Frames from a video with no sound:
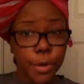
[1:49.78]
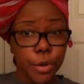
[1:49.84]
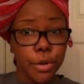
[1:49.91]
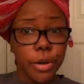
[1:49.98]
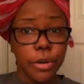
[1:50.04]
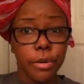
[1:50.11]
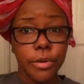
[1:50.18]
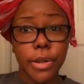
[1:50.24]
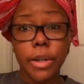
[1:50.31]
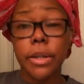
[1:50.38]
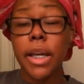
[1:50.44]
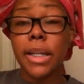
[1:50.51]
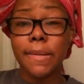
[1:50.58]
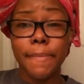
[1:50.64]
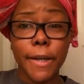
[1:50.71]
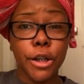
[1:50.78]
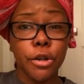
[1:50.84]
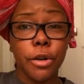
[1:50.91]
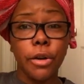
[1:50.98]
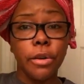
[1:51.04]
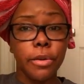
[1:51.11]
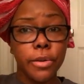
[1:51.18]
with you girls and
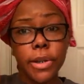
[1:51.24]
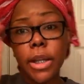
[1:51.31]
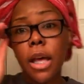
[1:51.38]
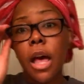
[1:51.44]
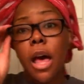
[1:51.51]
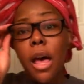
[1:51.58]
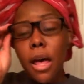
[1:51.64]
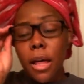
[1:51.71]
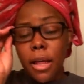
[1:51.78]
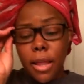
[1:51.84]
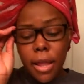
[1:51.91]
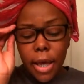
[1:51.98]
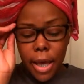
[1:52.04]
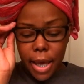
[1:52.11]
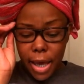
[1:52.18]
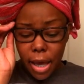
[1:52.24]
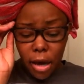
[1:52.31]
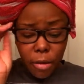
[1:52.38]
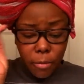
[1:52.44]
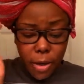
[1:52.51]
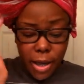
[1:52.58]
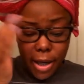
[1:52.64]
special girls, it
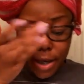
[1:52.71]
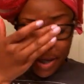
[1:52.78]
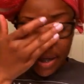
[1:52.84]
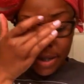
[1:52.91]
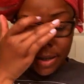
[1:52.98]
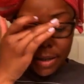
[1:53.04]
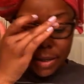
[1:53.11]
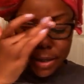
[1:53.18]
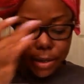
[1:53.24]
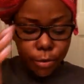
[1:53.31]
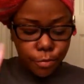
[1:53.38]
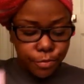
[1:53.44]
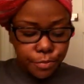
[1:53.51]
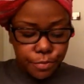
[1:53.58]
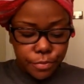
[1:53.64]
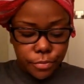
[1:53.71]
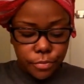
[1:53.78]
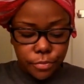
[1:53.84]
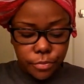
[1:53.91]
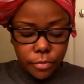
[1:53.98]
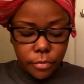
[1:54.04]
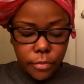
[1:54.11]
was,
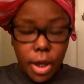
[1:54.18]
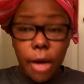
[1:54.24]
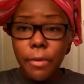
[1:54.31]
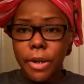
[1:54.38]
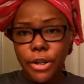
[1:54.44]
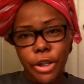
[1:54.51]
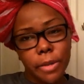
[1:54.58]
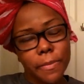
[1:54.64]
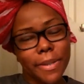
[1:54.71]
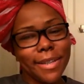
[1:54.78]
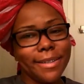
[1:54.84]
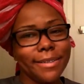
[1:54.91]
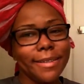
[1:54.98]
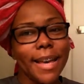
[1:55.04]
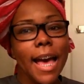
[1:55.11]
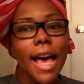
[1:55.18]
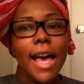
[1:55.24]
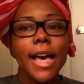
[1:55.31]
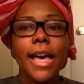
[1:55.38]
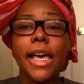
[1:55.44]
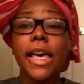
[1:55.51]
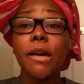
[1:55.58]
oh, and gentlemen,
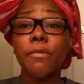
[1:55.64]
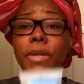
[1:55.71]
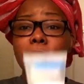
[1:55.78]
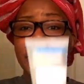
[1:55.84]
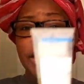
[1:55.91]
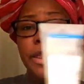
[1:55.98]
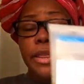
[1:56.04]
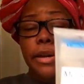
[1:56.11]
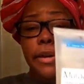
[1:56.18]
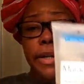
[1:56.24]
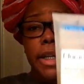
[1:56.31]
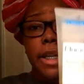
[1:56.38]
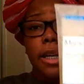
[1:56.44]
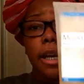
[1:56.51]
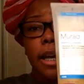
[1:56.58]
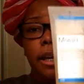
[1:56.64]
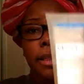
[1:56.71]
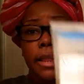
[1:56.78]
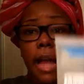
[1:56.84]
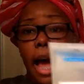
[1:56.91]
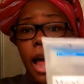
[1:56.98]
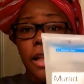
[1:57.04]
it was
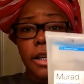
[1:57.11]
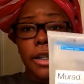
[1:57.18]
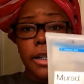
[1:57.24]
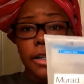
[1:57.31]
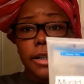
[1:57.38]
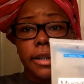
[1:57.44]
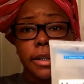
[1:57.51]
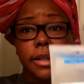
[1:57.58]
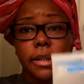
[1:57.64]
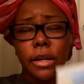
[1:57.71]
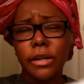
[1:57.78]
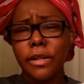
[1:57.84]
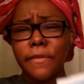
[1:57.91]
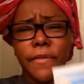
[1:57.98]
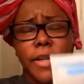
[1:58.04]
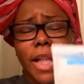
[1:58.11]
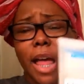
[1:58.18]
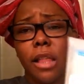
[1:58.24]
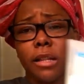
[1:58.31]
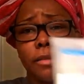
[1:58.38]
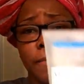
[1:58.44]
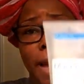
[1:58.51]

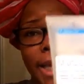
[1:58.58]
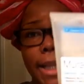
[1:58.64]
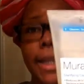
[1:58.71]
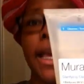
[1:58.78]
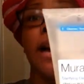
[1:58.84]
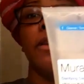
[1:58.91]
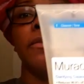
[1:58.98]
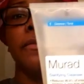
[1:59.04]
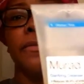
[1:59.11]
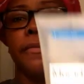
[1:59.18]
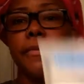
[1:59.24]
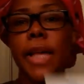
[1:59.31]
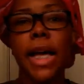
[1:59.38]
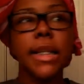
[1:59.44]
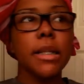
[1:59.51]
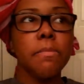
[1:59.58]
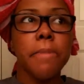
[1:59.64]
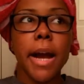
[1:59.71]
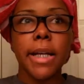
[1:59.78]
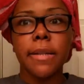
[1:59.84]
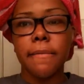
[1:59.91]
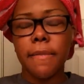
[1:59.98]
$34 by itself. That's the
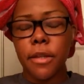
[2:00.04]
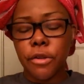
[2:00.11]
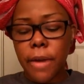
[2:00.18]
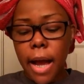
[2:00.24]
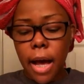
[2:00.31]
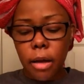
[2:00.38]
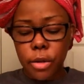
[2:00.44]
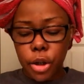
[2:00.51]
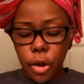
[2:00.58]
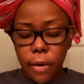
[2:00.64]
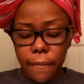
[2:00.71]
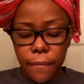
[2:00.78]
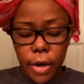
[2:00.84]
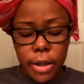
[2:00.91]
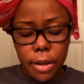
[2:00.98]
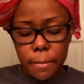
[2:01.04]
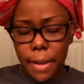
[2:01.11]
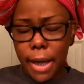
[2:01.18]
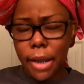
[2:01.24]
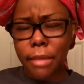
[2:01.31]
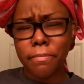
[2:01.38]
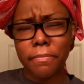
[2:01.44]
price of the trial. So at first I'm
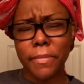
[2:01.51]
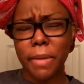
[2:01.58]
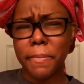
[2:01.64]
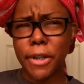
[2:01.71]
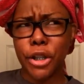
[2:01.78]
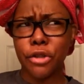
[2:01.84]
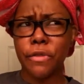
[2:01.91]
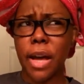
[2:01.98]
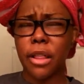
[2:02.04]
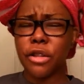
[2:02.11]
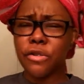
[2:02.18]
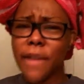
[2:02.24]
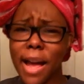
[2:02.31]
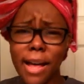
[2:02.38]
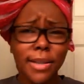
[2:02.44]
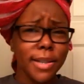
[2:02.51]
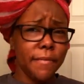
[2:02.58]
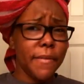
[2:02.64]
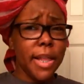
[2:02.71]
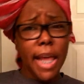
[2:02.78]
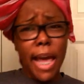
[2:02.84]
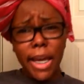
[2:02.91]
like, let me just try the trial, see
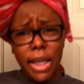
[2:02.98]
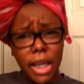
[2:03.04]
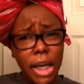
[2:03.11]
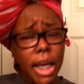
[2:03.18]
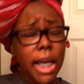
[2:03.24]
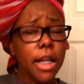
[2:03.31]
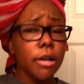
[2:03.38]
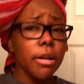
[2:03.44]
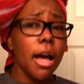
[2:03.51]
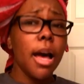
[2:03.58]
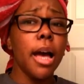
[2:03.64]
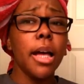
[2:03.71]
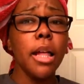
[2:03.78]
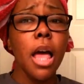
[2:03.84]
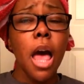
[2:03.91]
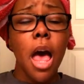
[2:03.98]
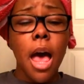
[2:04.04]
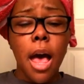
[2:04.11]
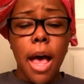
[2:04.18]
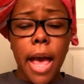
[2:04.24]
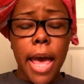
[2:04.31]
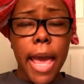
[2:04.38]
like it or not.
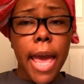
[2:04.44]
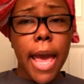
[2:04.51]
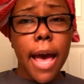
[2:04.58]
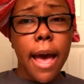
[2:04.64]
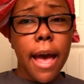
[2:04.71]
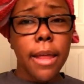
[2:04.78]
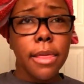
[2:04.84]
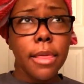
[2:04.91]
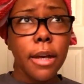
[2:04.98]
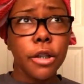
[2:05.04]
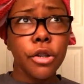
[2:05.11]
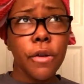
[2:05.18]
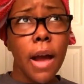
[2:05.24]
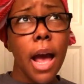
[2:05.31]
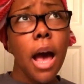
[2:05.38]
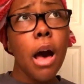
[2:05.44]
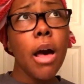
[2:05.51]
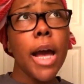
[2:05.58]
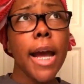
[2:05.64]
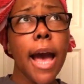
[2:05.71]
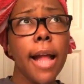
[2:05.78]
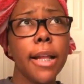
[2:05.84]
And the trial,
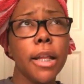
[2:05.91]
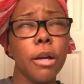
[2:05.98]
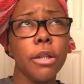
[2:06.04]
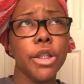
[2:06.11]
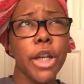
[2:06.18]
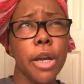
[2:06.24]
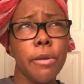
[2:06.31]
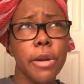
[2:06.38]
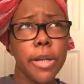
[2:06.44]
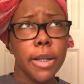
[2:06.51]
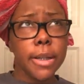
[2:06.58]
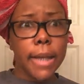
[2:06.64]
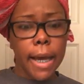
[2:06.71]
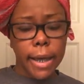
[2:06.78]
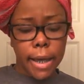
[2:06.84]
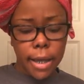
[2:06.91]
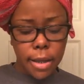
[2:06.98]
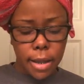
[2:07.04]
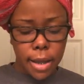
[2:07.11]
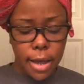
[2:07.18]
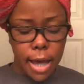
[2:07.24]
I got it on January the 2nd.